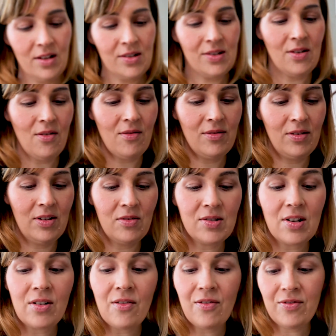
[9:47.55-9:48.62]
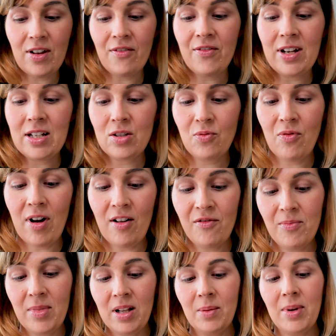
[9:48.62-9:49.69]
So those are the fluffy
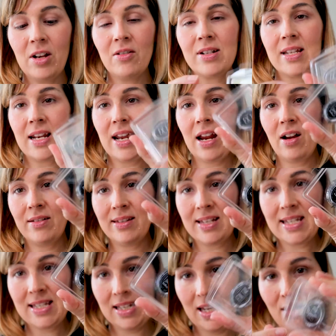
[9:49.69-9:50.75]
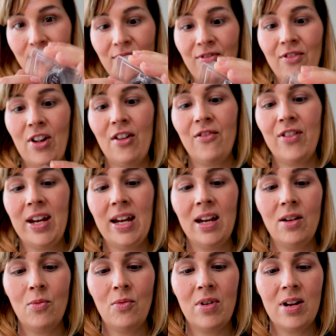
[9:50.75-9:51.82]
12 millimeters, and I got the same
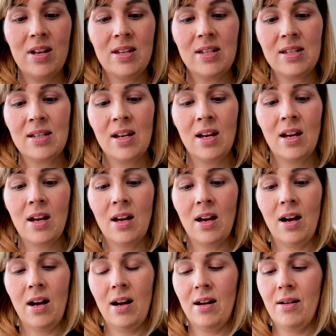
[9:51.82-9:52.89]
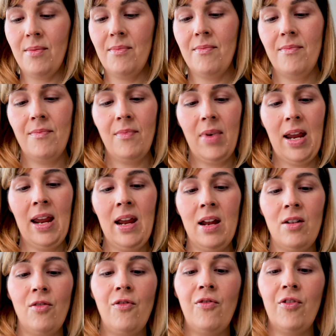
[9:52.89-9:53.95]
fluffy ones
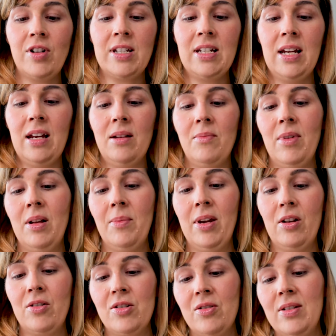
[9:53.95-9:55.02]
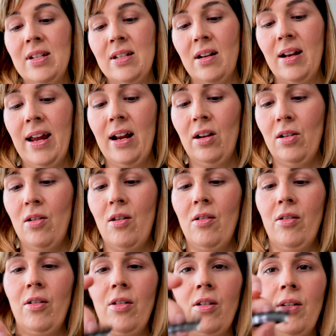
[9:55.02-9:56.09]
in 14 millimeters, so these are like
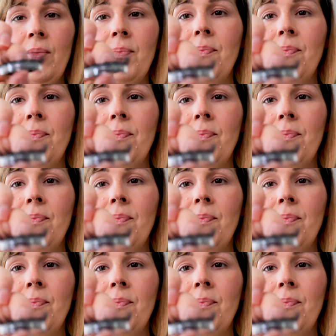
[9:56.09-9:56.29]
longer.